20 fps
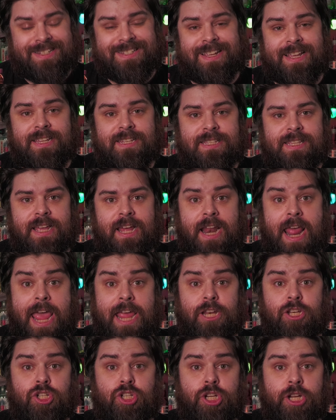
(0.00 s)
says that
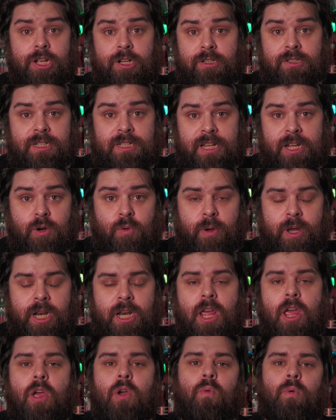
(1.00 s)
a chilled
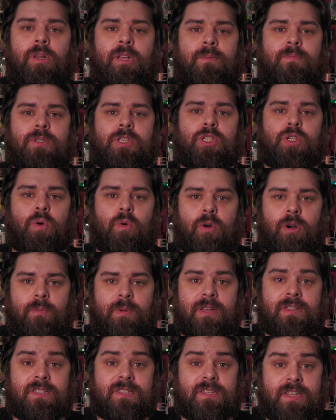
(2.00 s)
liquid will
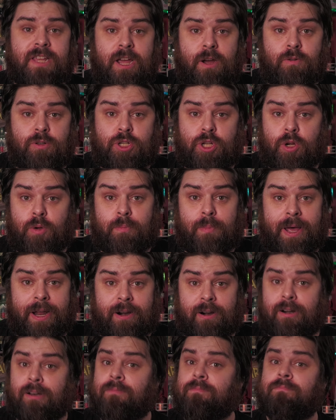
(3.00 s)
absorb CO2
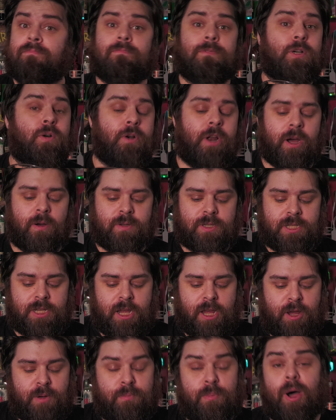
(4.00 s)
better. Who knows?
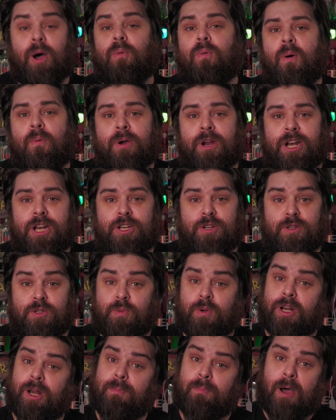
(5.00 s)
But what we're gonna do is
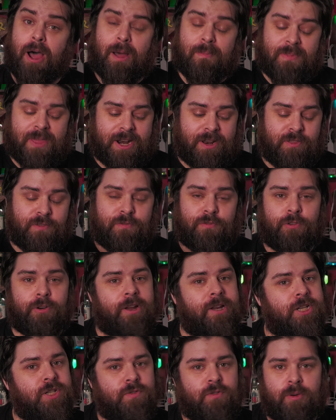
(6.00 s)
we're gonna pop that in the
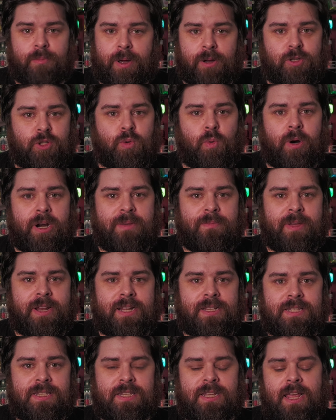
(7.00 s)
fridge for about 20
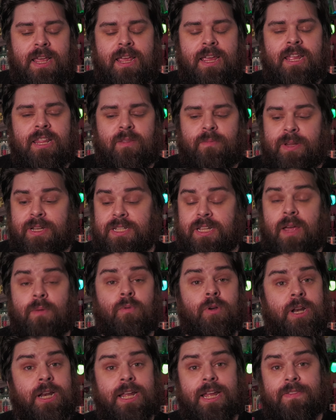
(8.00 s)
minutes. In the meantime,
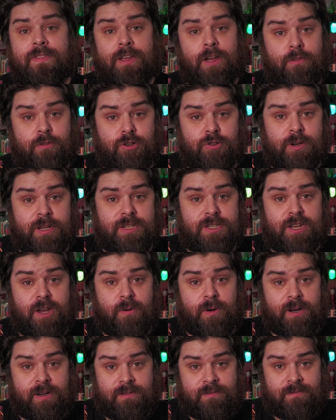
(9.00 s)
we're gonna get the other drinks going.